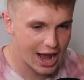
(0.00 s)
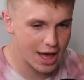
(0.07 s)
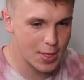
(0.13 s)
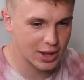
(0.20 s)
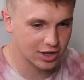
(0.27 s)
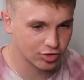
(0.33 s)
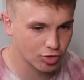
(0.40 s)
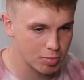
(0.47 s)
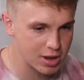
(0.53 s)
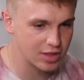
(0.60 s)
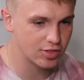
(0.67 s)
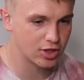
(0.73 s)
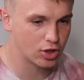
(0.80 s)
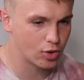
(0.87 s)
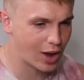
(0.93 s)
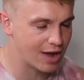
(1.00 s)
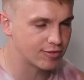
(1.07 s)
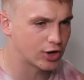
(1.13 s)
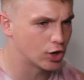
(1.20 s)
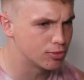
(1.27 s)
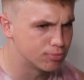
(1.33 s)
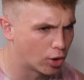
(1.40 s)
and that doesn't mean that you have
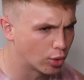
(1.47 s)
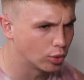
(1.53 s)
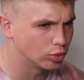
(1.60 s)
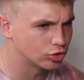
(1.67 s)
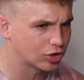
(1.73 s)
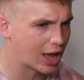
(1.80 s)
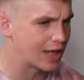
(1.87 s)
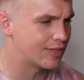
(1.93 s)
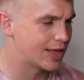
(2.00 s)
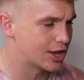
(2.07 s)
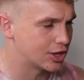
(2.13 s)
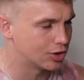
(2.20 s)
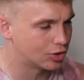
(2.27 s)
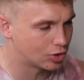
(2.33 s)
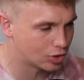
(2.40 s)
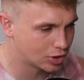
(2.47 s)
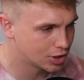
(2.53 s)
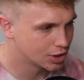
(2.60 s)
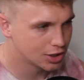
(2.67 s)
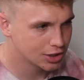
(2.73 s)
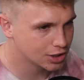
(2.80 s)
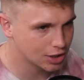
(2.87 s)
low morals and that you're,
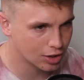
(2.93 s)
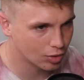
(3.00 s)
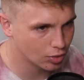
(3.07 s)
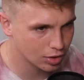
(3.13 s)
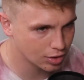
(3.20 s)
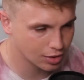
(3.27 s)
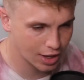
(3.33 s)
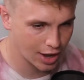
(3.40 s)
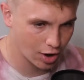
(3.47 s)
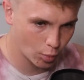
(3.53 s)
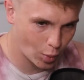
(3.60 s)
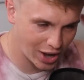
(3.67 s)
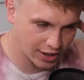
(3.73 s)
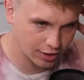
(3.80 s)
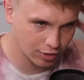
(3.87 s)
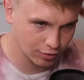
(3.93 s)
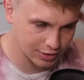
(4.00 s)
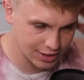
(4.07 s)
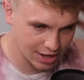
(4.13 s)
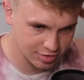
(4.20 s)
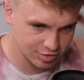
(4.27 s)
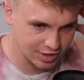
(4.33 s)
a wanker in
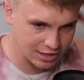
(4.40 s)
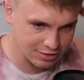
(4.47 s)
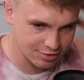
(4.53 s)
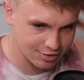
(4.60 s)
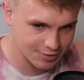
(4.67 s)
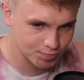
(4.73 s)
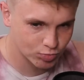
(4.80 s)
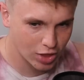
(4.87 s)
that sense.